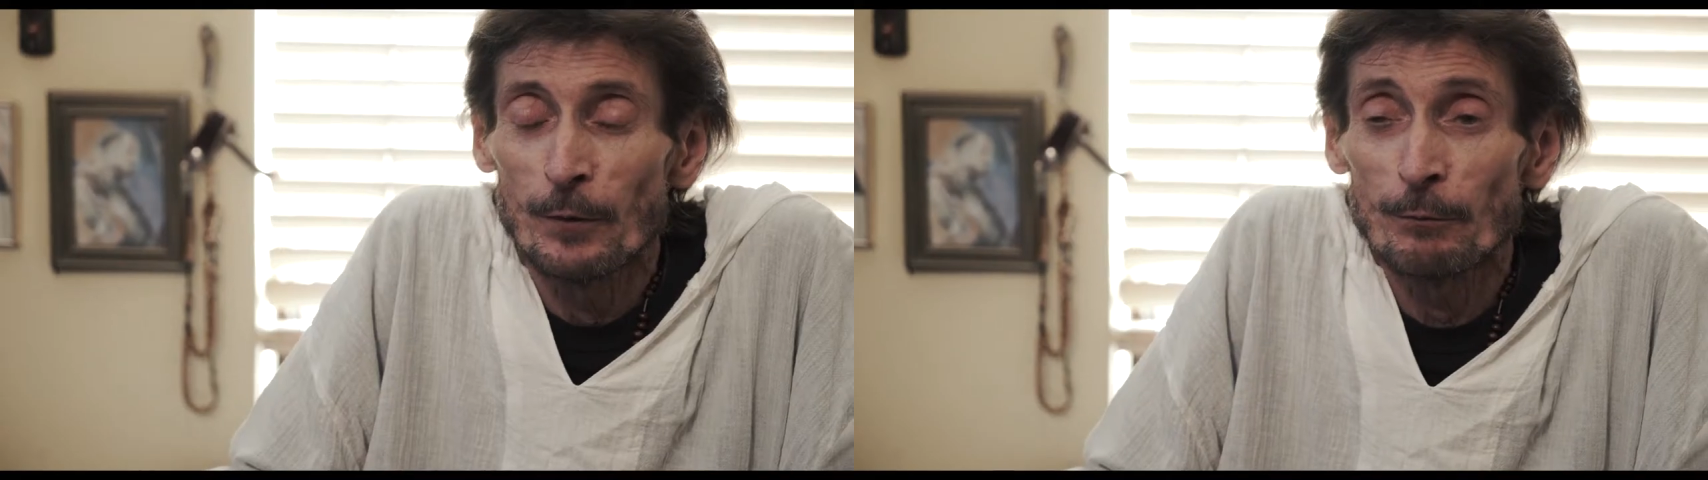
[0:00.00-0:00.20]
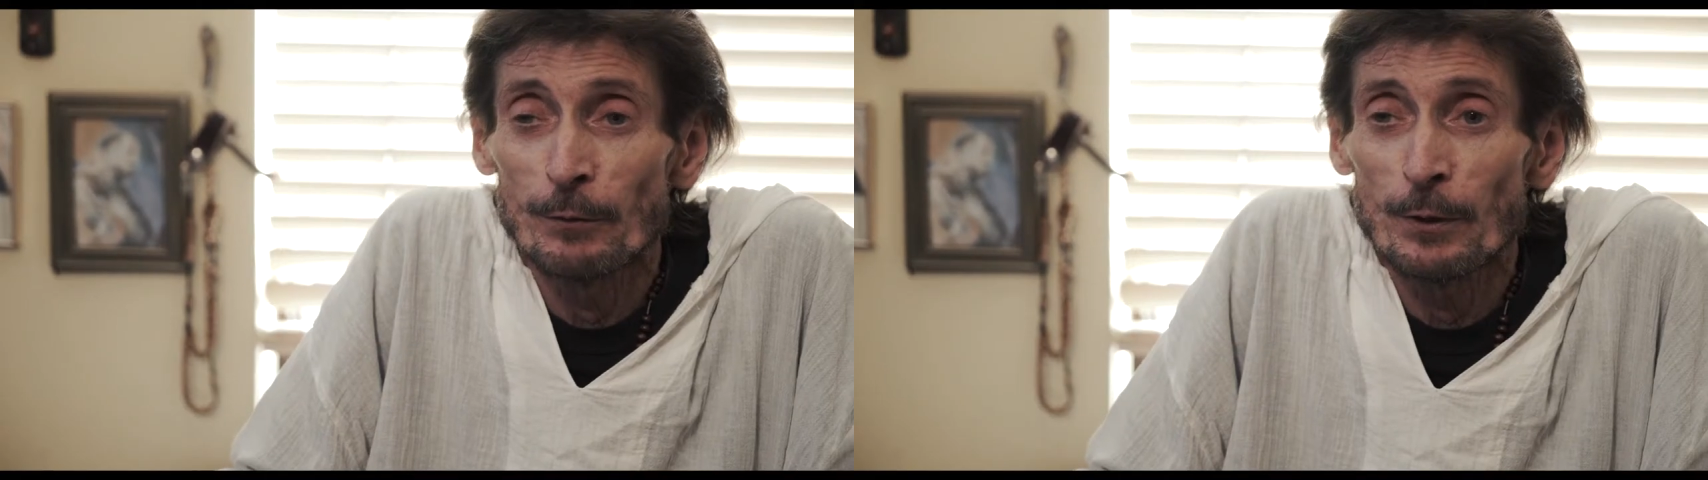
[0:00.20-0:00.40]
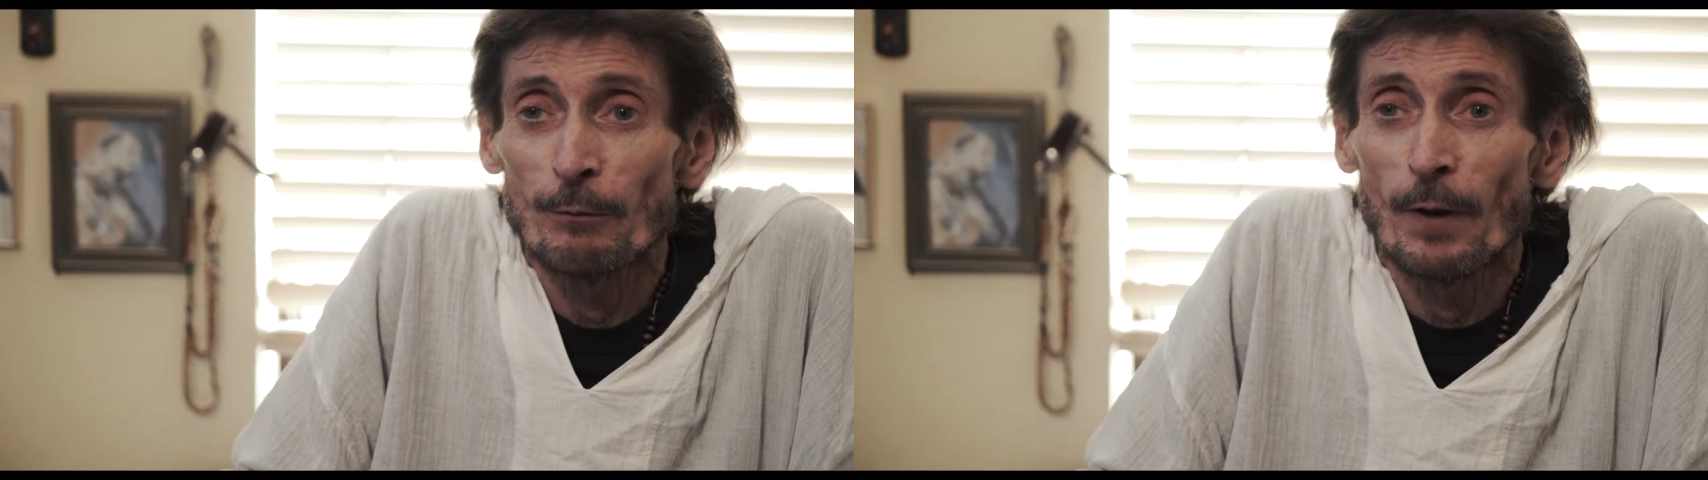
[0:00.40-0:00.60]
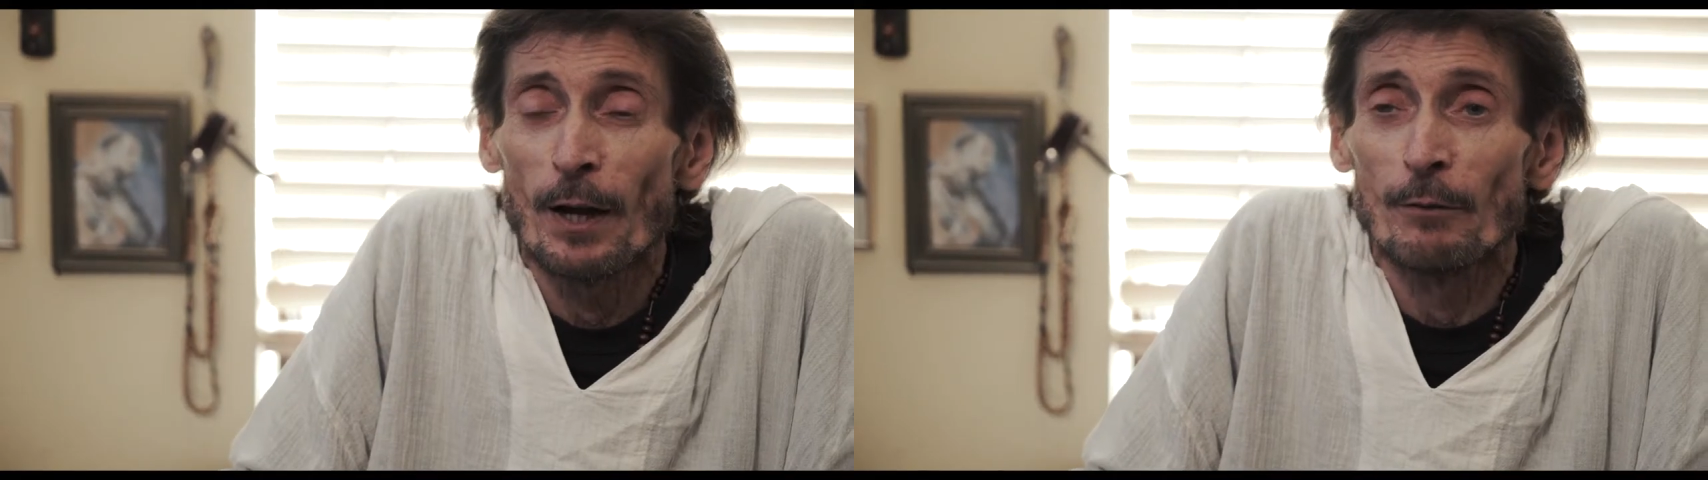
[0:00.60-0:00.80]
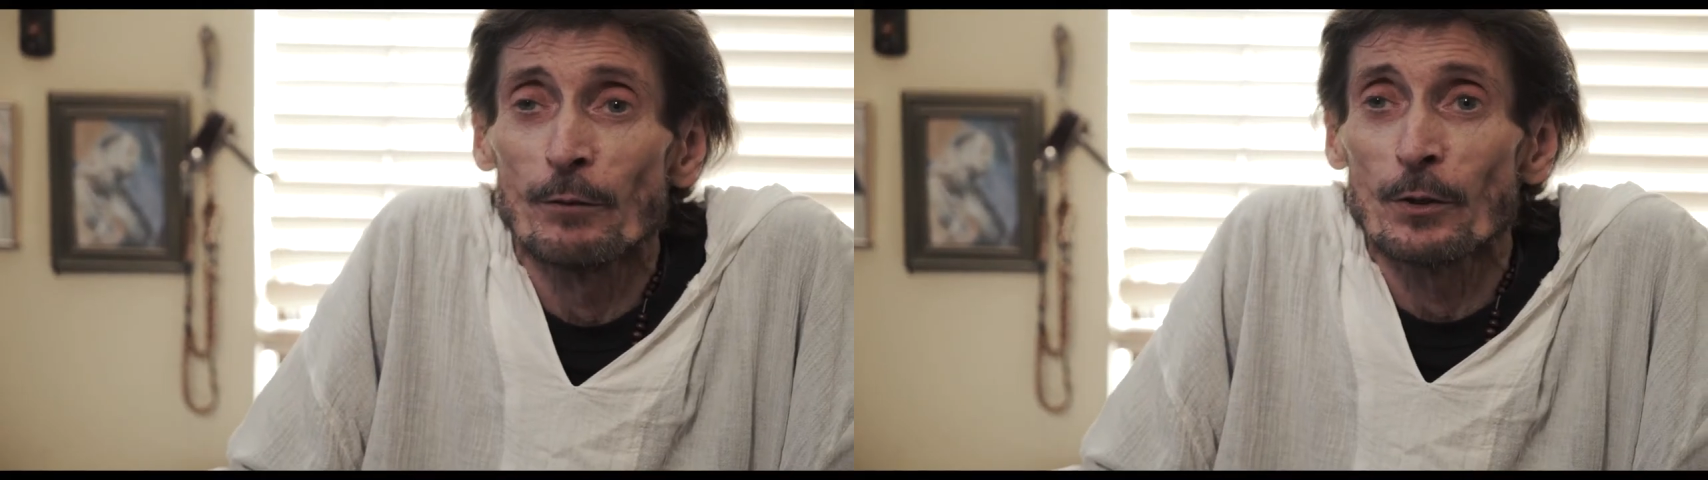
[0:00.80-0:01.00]

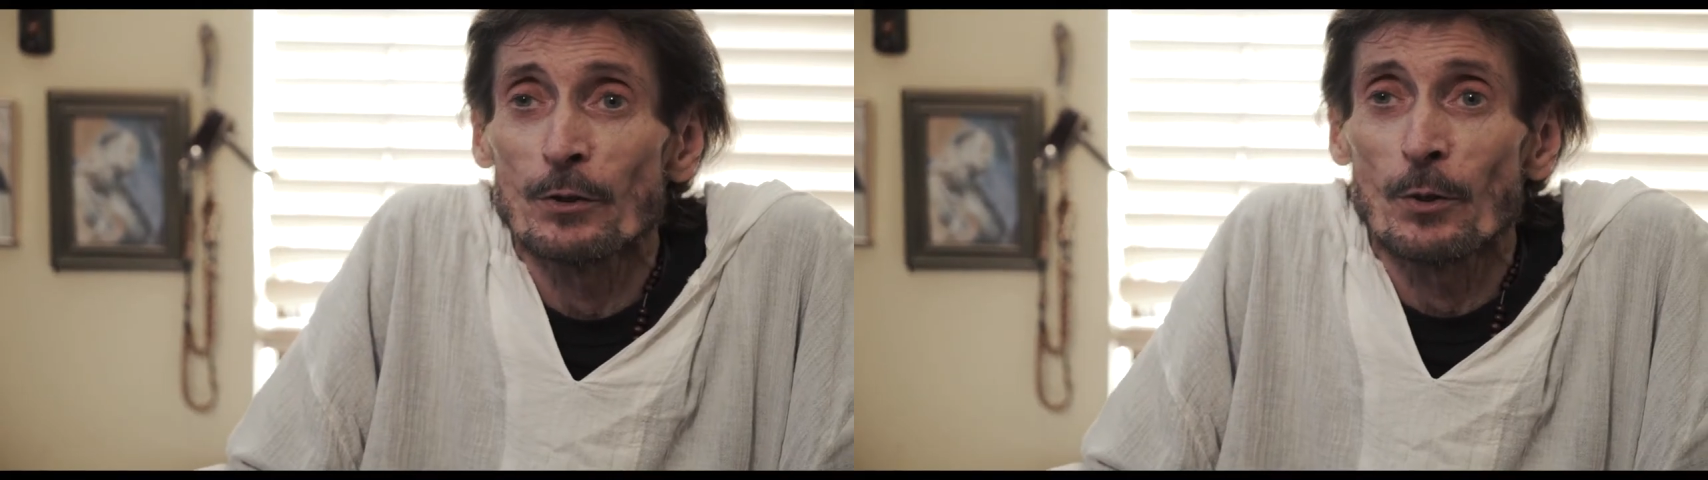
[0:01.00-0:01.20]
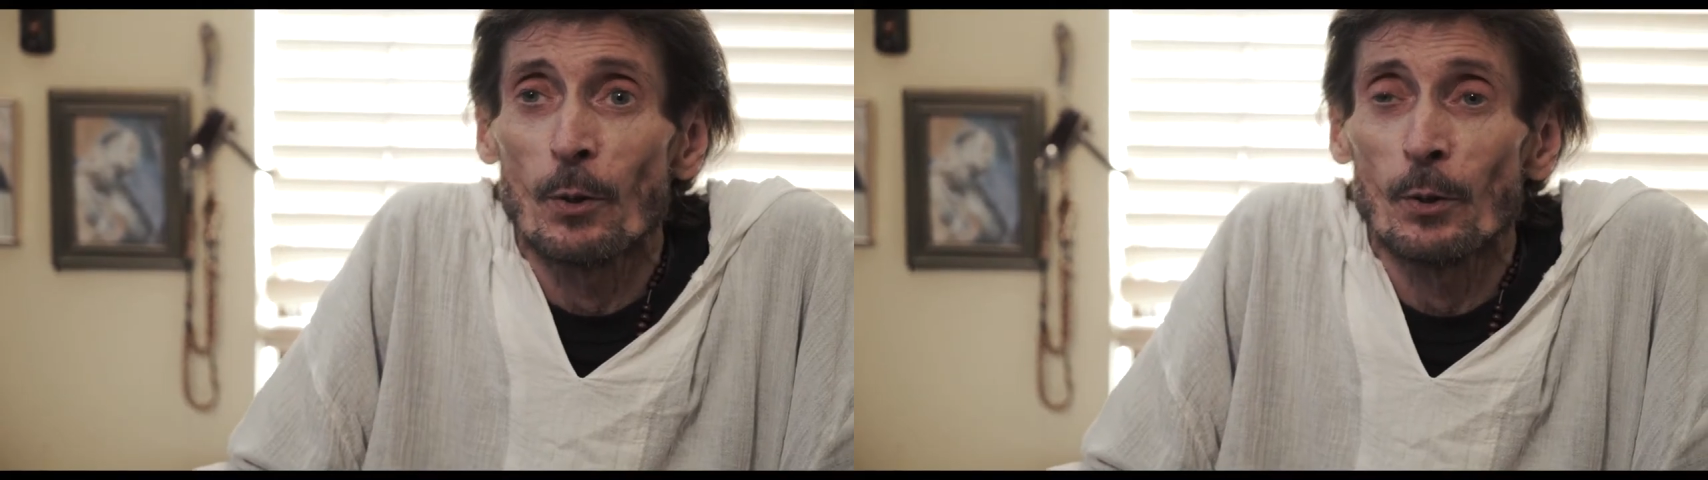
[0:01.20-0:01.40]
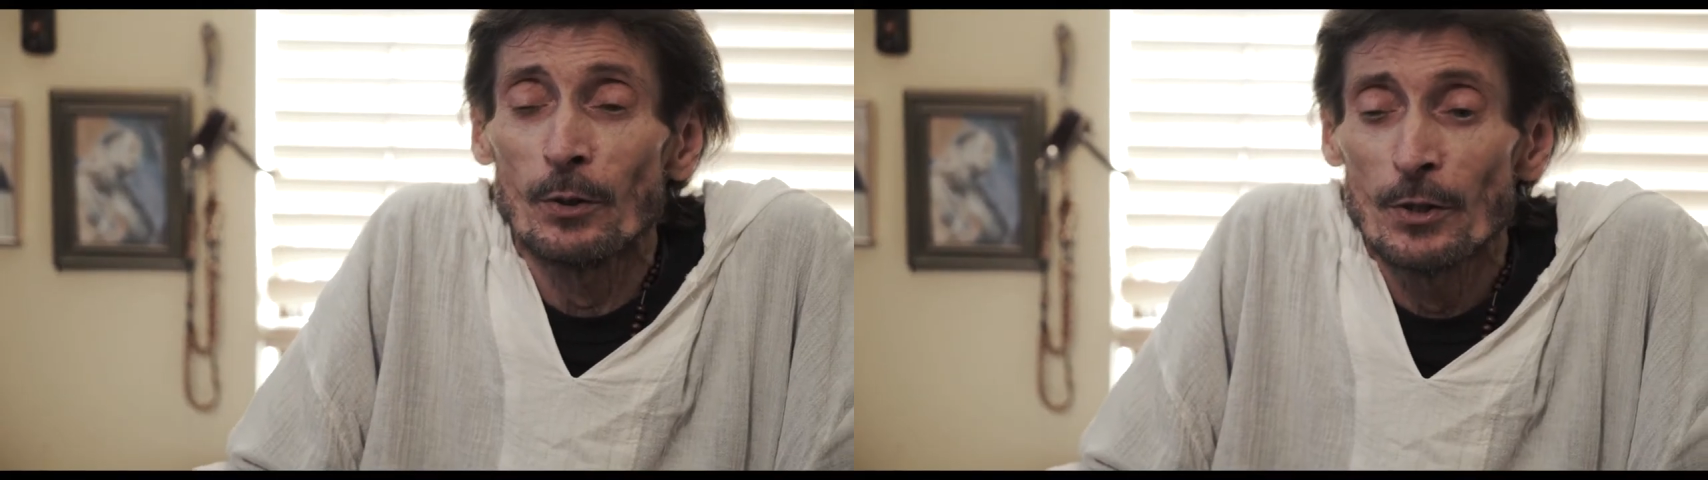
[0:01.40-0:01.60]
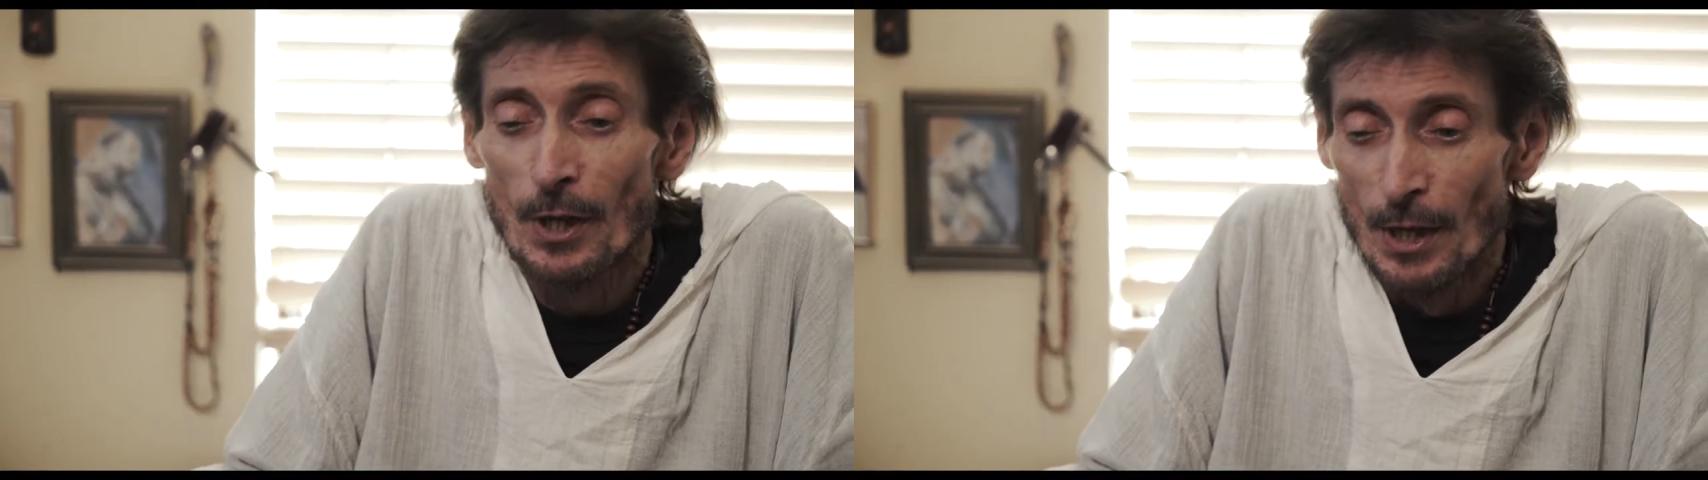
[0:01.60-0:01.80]
55 years old.